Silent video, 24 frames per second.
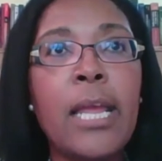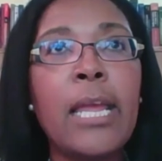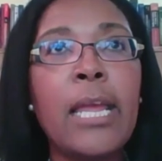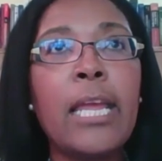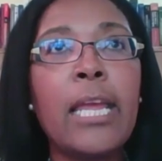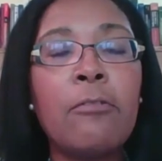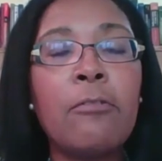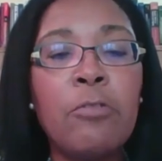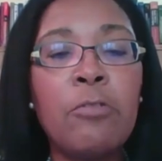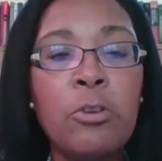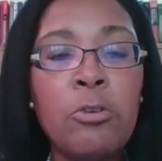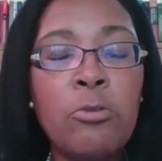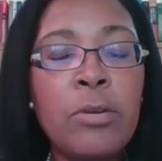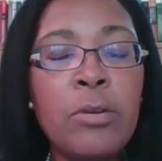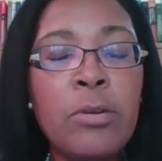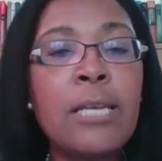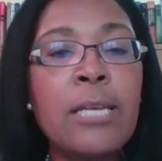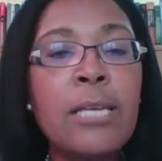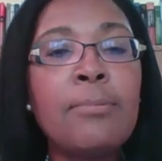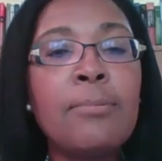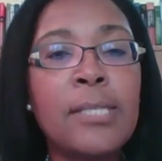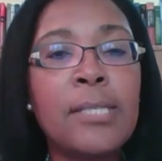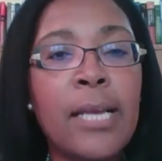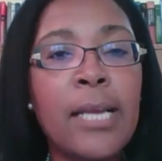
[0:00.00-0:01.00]
If you
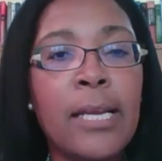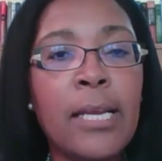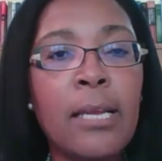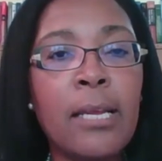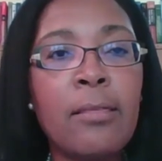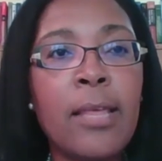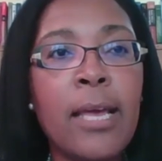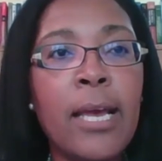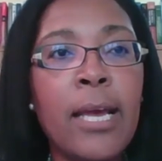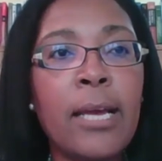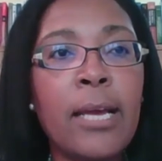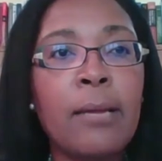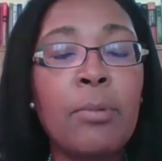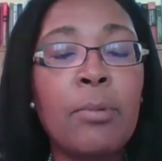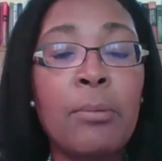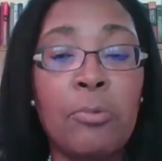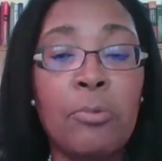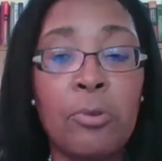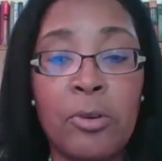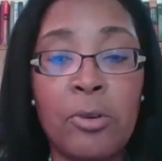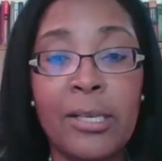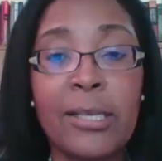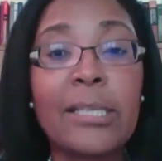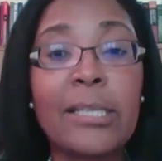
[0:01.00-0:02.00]
keep saying that, people
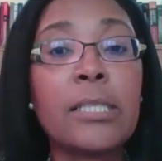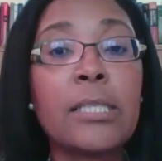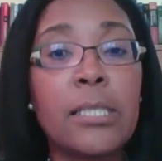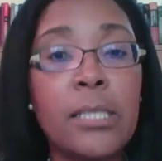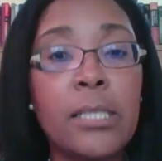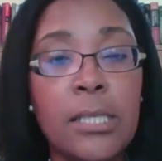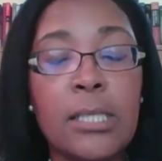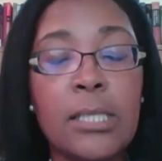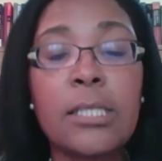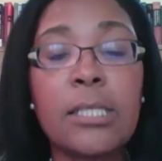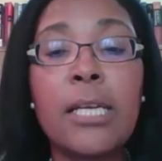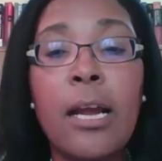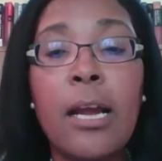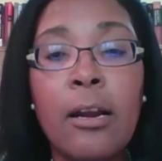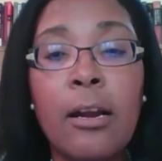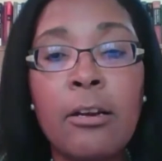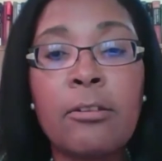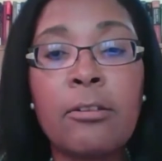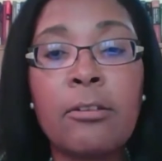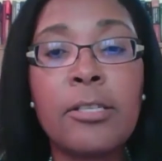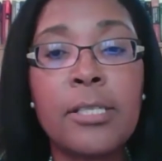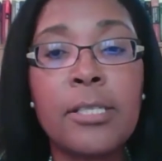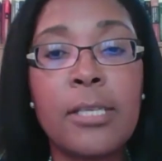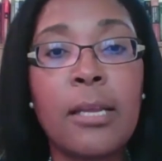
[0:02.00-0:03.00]
are going to get sick and tired of
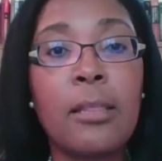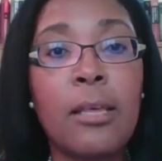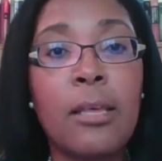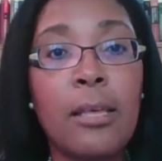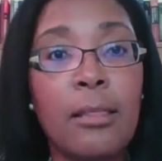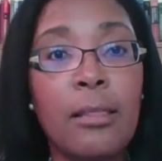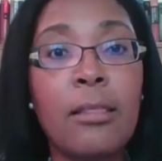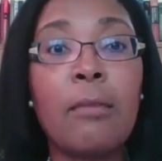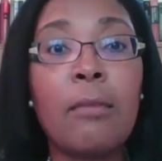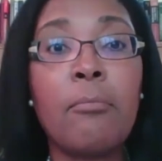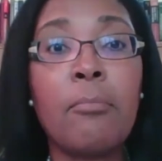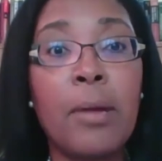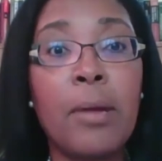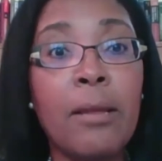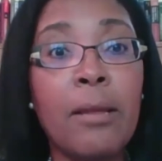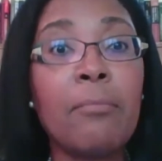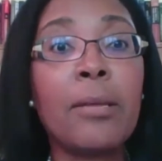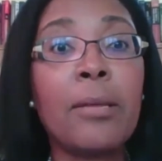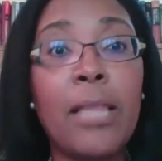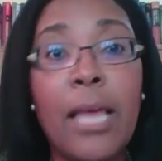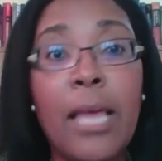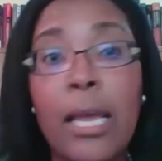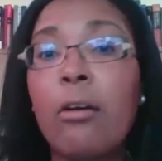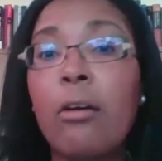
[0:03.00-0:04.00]
you saying that, and they might be
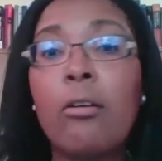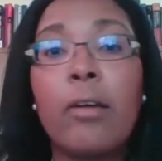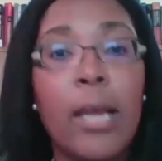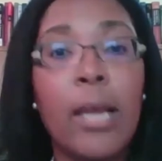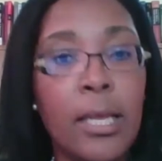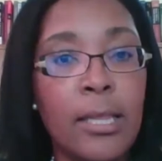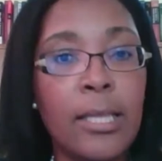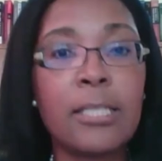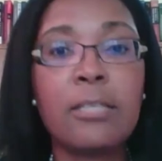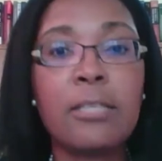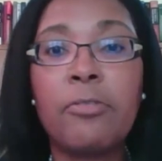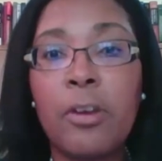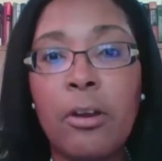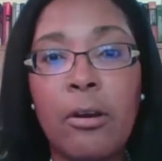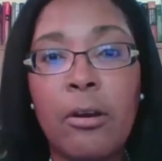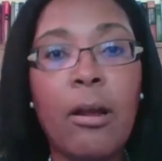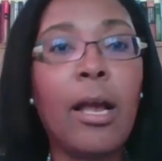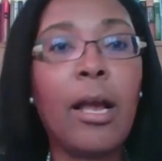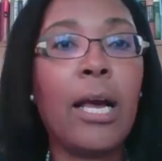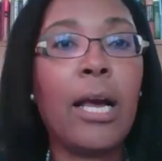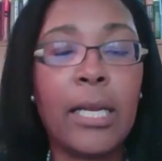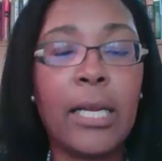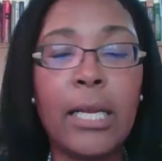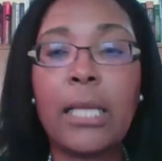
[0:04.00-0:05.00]
like, okay, let's figure out
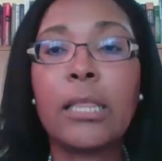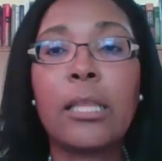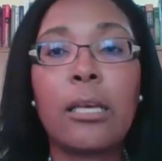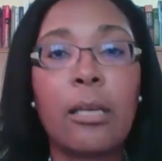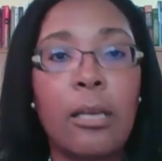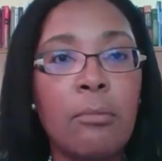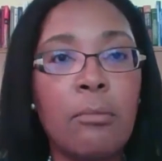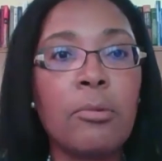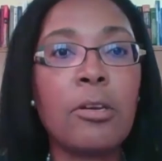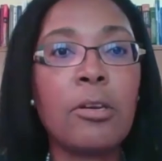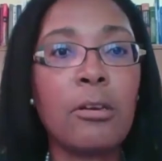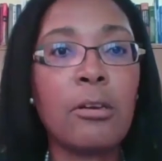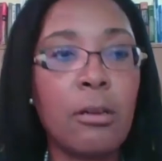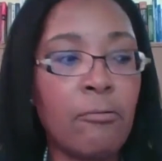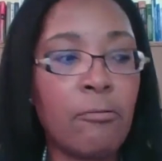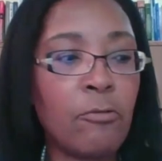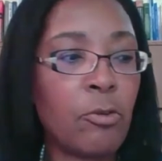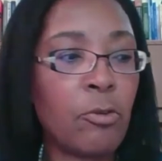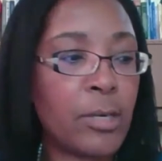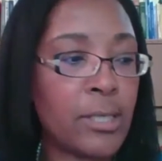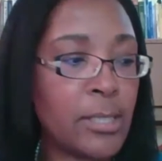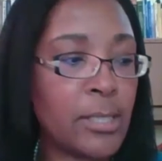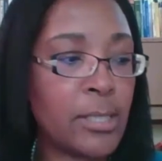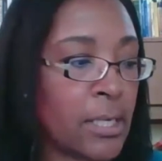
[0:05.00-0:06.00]
how to get the community
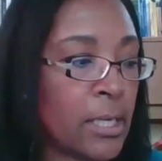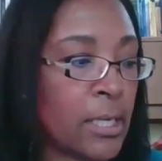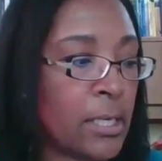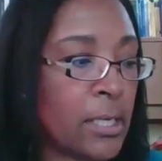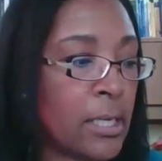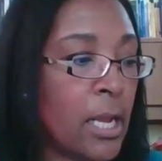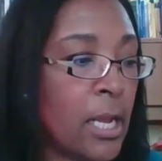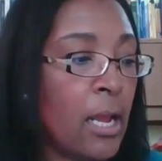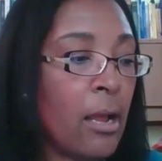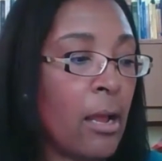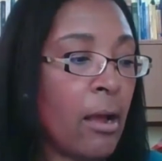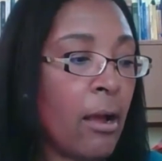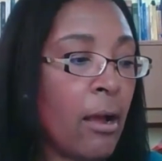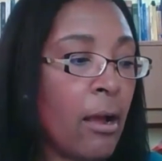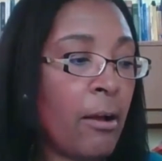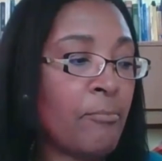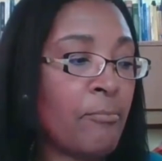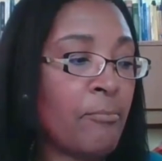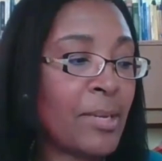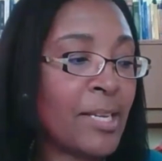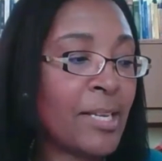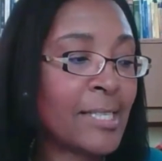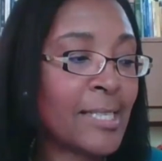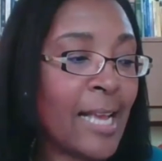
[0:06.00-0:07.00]
voice in,
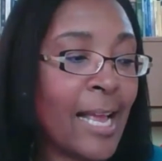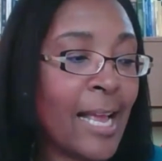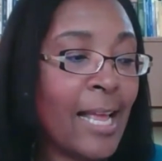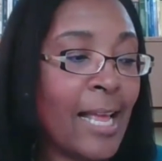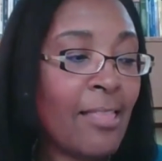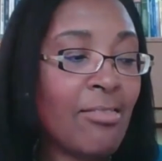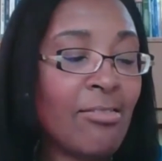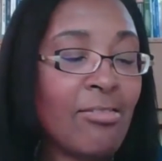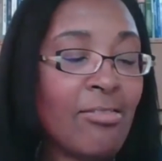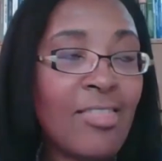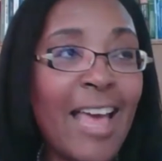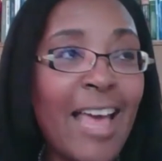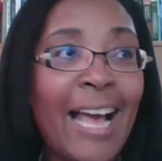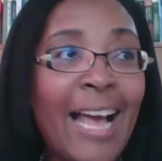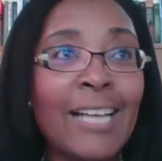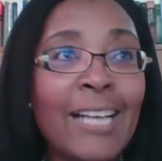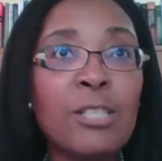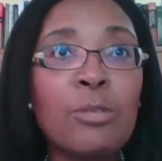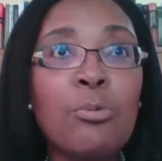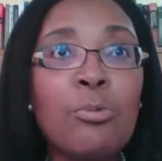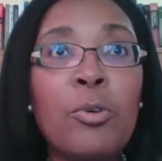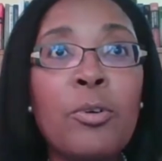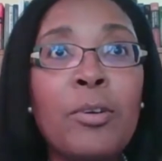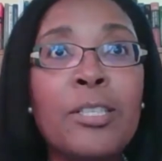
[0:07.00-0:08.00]
because
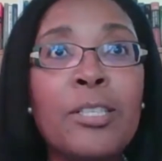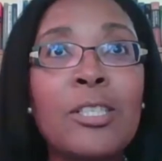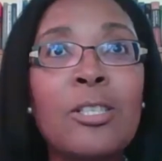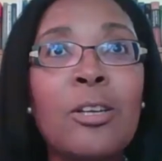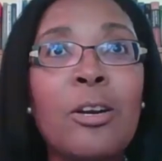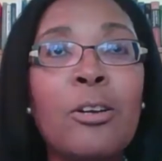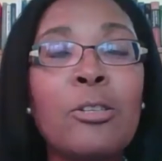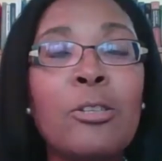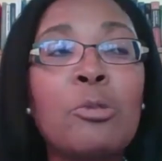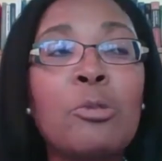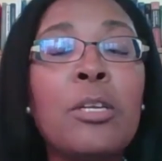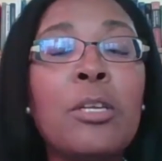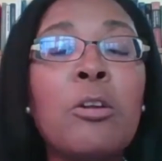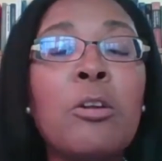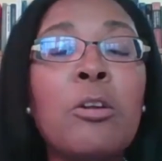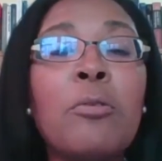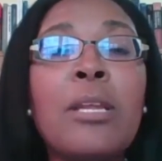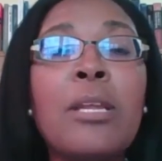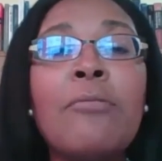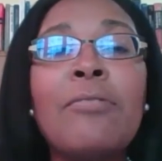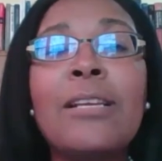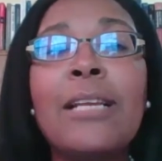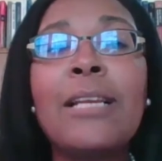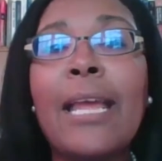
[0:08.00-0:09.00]
that's where it starts. We don't
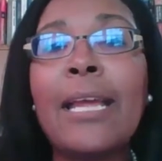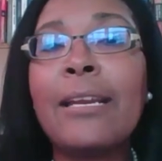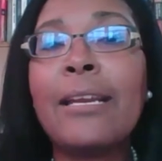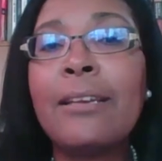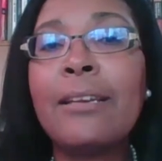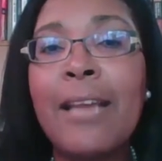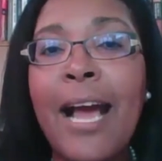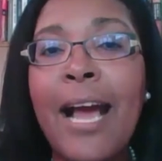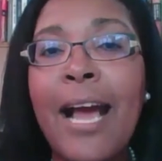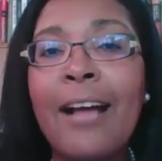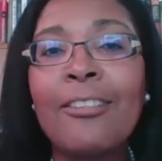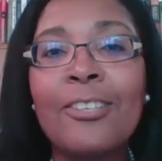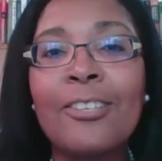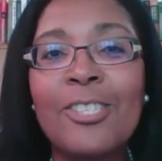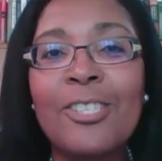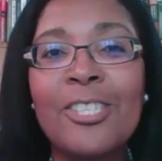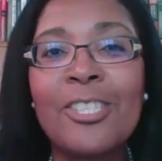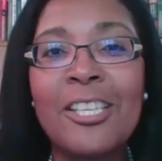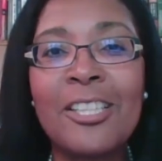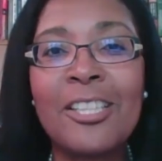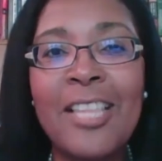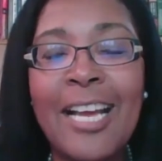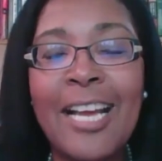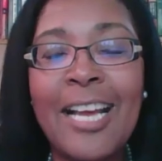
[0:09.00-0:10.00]
even acknowledge
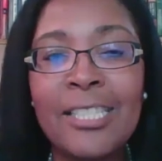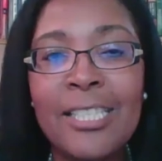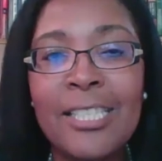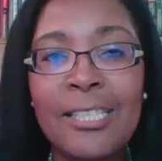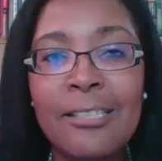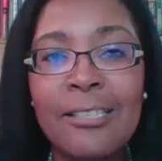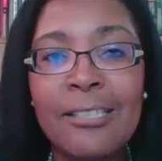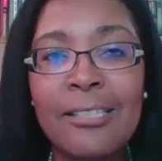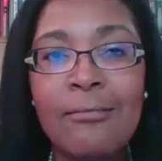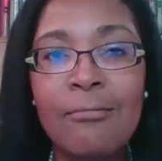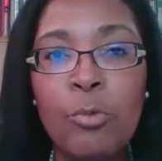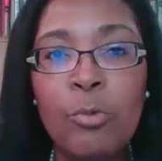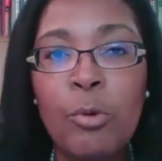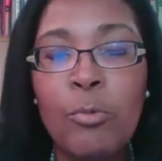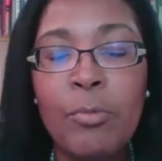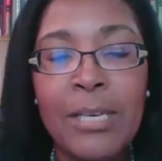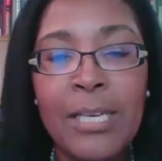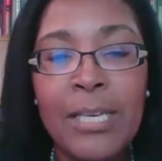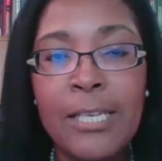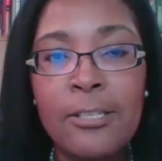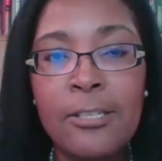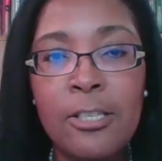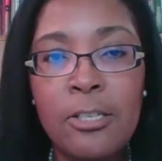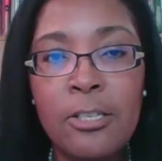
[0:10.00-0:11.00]
that that's what we
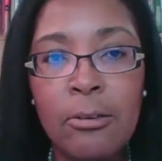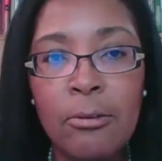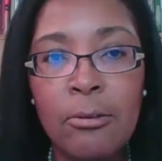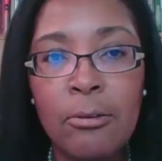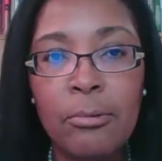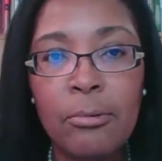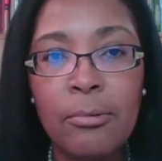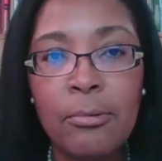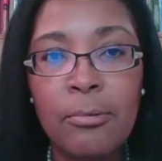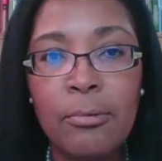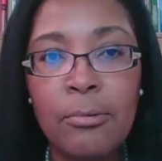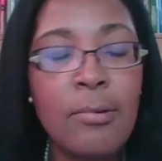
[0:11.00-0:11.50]
need to do.